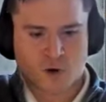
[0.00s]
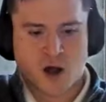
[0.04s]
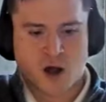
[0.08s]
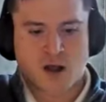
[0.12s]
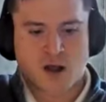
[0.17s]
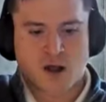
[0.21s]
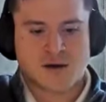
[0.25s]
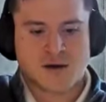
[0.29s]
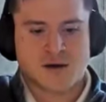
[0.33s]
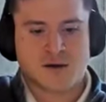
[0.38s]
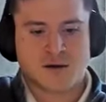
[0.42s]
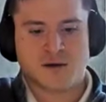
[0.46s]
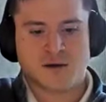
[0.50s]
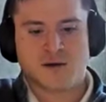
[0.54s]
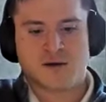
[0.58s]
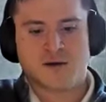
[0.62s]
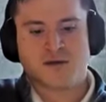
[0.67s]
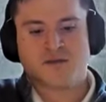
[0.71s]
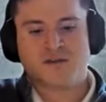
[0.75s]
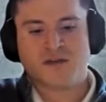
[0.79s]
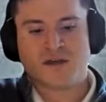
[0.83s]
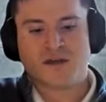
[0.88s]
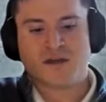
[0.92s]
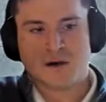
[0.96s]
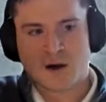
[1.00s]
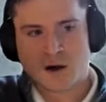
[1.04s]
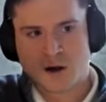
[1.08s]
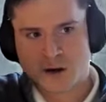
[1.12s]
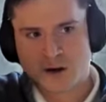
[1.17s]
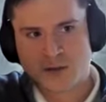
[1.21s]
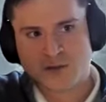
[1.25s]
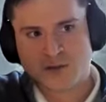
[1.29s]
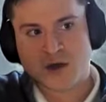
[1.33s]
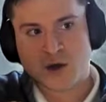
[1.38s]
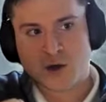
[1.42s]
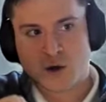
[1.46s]
run
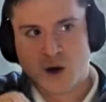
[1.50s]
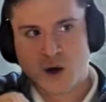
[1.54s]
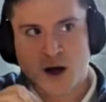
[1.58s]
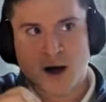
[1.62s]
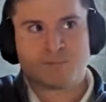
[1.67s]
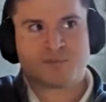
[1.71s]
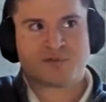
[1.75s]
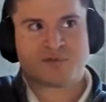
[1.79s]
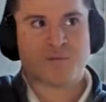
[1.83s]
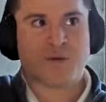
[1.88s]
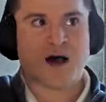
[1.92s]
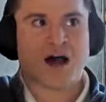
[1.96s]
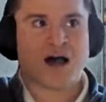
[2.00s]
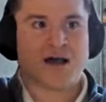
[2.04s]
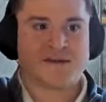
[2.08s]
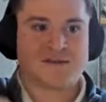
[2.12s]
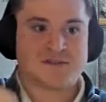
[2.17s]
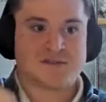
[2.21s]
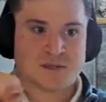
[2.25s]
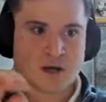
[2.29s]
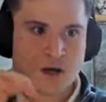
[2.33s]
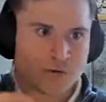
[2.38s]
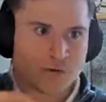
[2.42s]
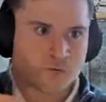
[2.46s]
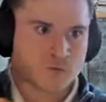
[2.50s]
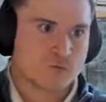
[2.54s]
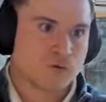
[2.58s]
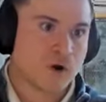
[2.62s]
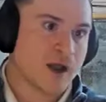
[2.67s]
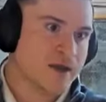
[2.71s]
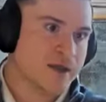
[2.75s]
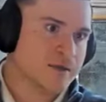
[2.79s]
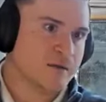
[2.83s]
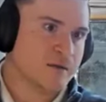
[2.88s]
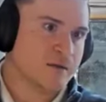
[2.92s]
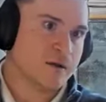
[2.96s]
they'll optimize on
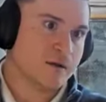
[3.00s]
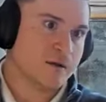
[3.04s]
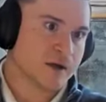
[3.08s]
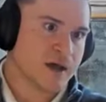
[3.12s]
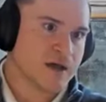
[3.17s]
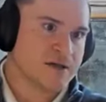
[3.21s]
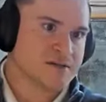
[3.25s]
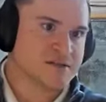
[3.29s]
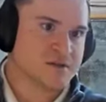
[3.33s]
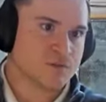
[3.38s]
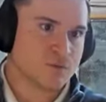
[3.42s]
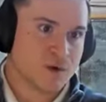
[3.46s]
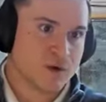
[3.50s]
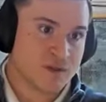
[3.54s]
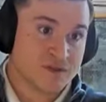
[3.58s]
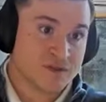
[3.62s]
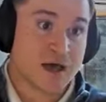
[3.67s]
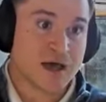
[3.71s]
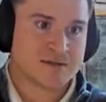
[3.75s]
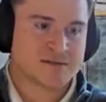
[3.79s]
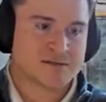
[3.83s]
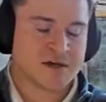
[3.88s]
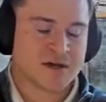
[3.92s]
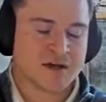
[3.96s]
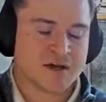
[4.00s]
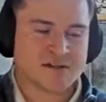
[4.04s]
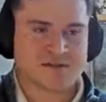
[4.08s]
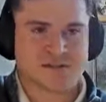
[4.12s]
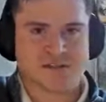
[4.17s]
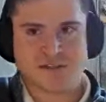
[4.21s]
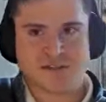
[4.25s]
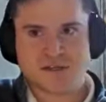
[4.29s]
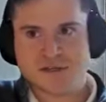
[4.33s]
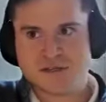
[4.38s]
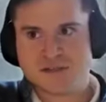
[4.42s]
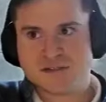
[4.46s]
write. Okay, so what that does
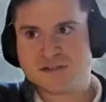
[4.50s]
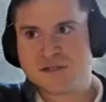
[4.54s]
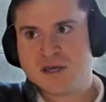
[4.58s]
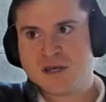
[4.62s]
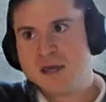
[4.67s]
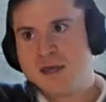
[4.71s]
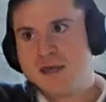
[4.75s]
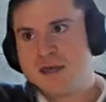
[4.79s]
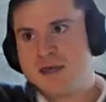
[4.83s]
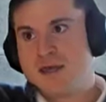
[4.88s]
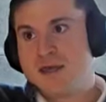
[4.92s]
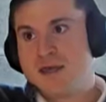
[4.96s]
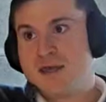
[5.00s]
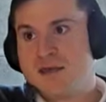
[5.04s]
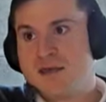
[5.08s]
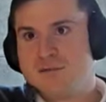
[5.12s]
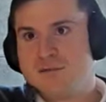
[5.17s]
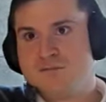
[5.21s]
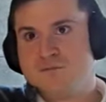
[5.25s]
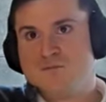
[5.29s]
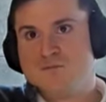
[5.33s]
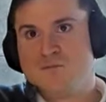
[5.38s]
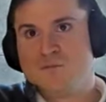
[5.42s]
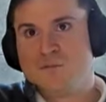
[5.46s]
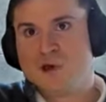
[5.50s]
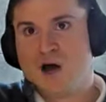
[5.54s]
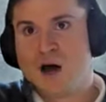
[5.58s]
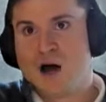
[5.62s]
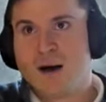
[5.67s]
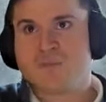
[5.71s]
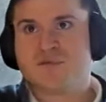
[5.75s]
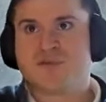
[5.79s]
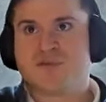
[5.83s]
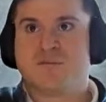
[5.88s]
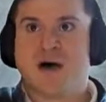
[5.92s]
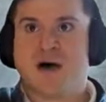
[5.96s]
is it
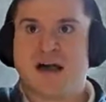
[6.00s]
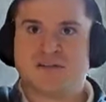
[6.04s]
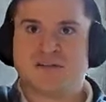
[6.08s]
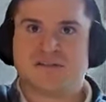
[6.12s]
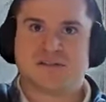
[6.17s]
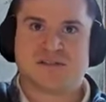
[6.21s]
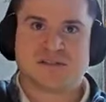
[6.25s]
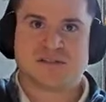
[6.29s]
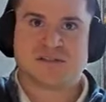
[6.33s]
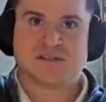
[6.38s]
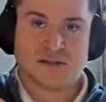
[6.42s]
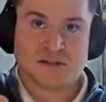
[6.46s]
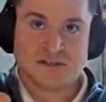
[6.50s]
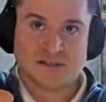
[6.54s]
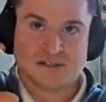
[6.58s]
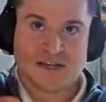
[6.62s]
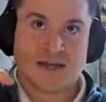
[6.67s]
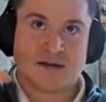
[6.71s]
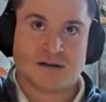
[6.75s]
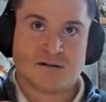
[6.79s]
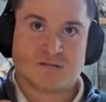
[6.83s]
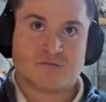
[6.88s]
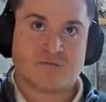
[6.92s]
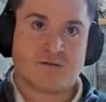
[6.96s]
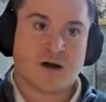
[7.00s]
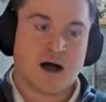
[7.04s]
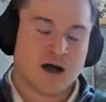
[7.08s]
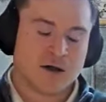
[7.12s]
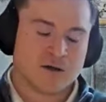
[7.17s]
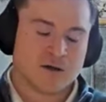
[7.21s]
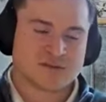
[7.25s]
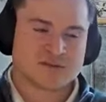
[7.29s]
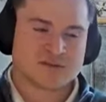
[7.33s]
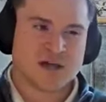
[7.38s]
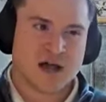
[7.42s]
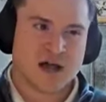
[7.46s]
optimizes the data
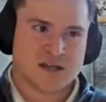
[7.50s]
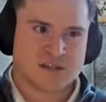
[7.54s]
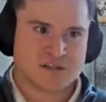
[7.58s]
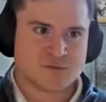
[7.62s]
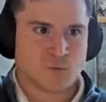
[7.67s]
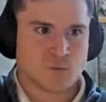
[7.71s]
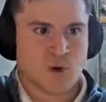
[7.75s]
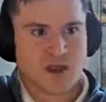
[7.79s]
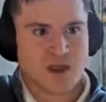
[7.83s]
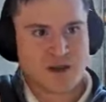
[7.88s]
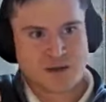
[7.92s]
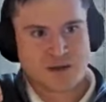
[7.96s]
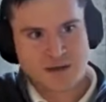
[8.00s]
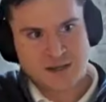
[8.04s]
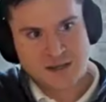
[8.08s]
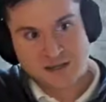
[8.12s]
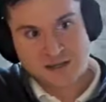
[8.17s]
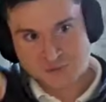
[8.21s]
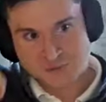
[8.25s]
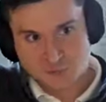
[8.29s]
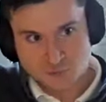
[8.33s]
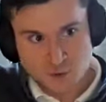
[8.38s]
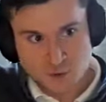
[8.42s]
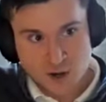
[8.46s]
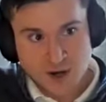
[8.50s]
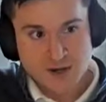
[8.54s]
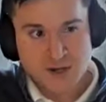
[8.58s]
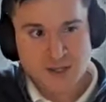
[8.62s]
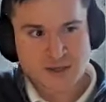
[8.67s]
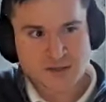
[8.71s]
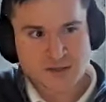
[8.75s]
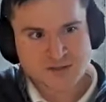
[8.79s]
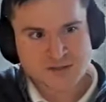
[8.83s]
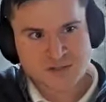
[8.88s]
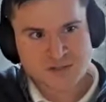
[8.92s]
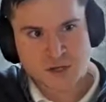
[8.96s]
file size when it's
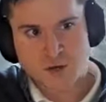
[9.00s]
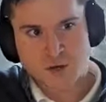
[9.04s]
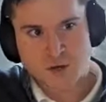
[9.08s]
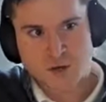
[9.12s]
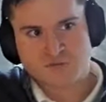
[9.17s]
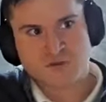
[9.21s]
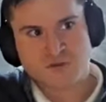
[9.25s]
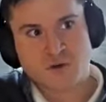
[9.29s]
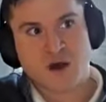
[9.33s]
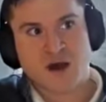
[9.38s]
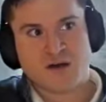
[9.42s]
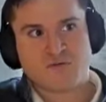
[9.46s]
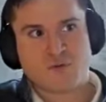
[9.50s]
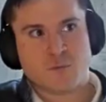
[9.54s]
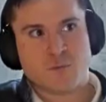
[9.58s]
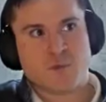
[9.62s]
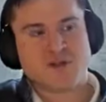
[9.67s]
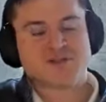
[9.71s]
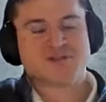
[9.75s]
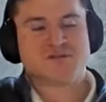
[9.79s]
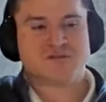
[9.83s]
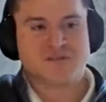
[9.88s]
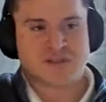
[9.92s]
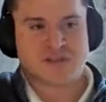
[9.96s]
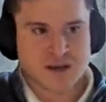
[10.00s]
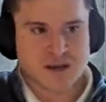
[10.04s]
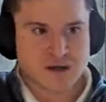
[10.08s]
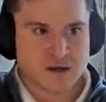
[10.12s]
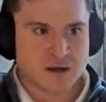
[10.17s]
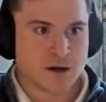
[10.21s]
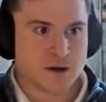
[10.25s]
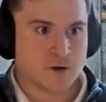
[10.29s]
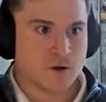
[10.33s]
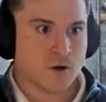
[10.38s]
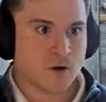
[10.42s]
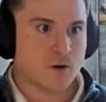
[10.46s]
writing. So if you have a bunch of data
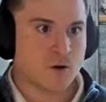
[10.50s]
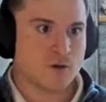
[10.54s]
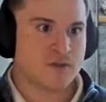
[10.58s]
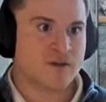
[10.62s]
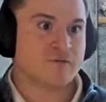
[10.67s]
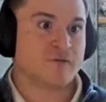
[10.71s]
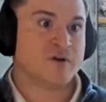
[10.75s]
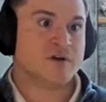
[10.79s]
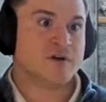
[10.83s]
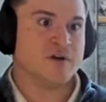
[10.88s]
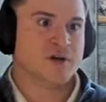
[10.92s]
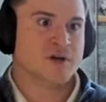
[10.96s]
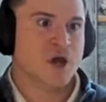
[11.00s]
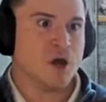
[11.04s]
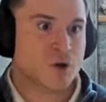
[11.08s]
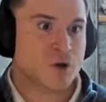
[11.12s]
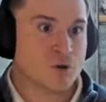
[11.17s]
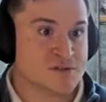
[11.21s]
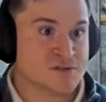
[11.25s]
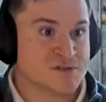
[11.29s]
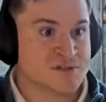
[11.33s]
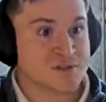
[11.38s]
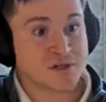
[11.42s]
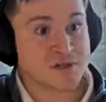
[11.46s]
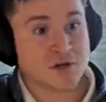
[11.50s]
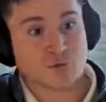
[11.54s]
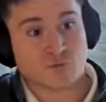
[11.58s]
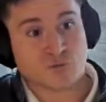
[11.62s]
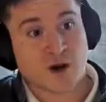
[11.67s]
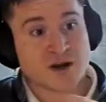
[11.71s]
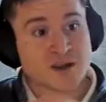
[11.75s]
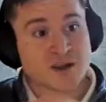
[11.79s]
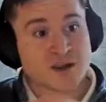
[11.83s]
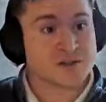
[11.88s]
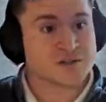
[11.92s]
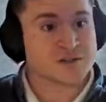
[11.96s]
on all different nodes and you're
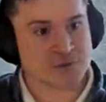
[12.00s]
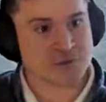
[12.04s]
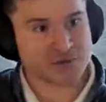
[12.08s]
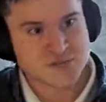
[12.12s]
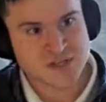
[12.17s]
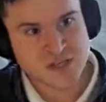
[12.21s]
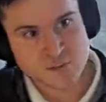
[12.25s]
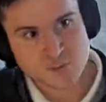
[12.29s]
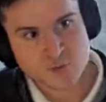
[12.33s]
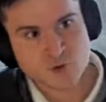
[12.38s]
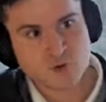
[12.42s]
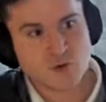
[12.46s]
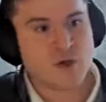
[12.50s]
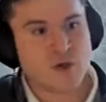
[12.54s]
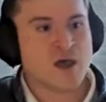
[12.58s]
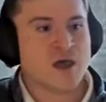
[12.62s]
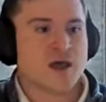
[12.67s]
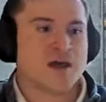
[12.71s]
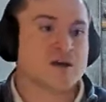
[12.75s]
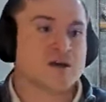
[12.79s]
writing it to a table,